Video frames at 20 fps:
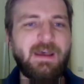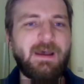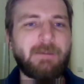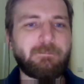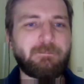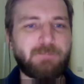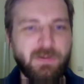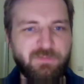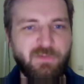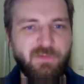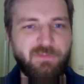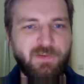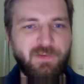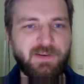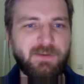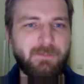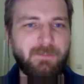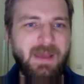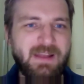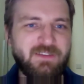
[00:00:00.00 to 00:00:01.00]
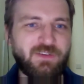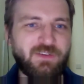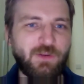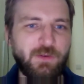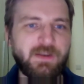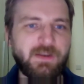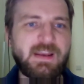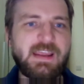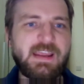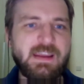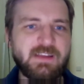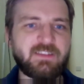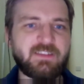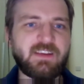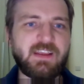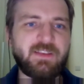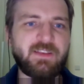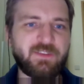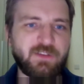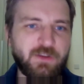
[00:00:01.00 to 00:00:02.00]
but the fundamental need
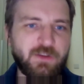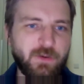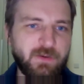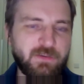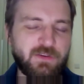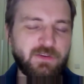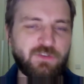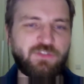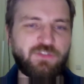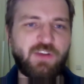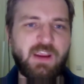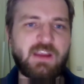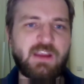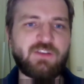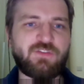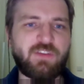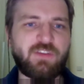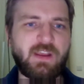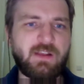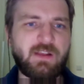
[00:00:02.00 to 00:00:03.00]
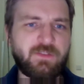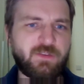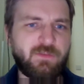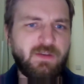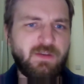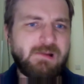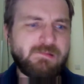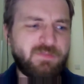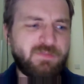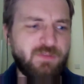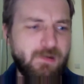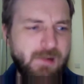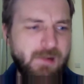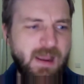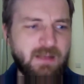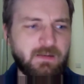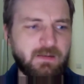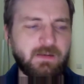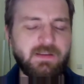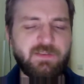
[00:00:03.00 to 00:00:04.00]
isn't going to change. And so therefore,
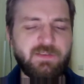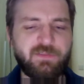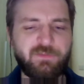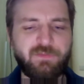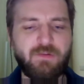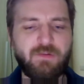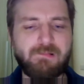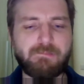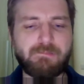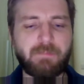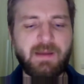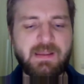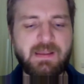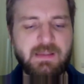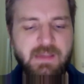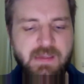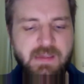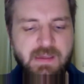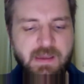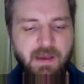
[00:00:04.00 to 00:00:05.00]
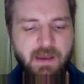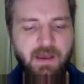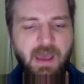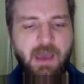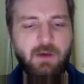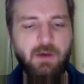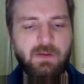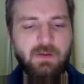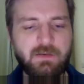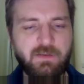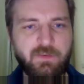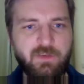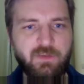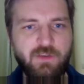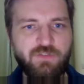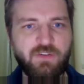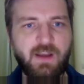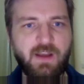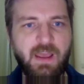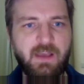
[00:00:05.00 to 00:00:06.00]
at least for Bykea, our
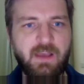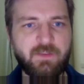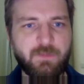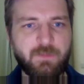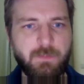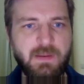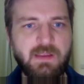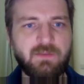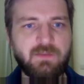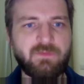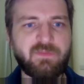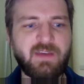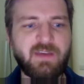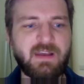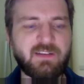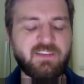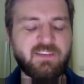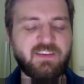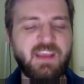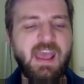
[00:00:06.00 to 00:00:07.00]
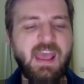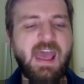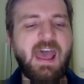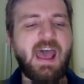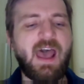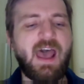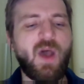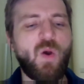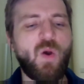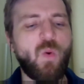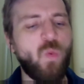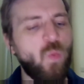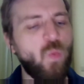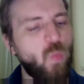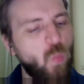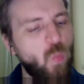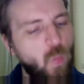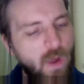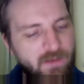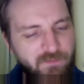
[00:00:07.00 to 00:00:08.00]
decision has been that
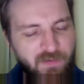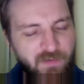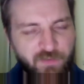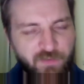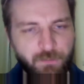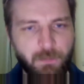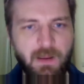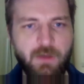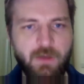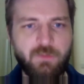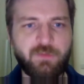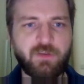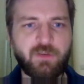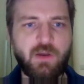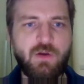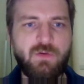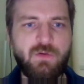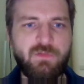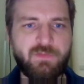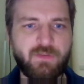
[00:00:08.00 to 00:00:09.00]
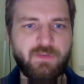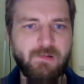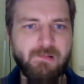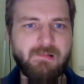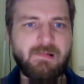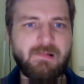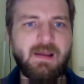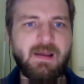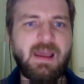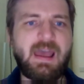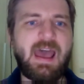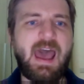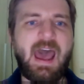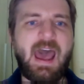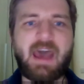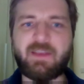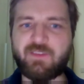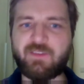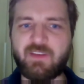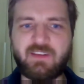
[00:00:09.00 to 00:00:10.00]
when this blows over,
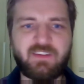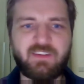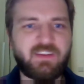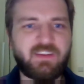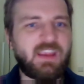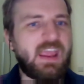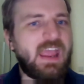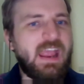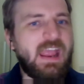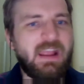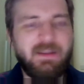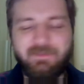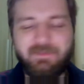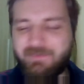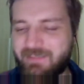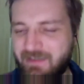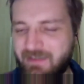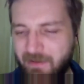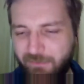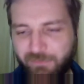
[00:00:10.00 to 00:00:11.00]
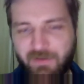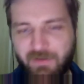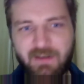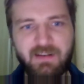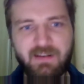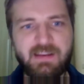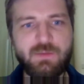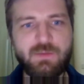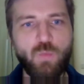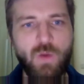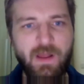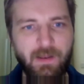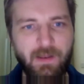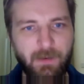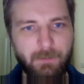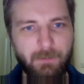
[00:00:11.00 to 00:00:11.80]
as it definitely will,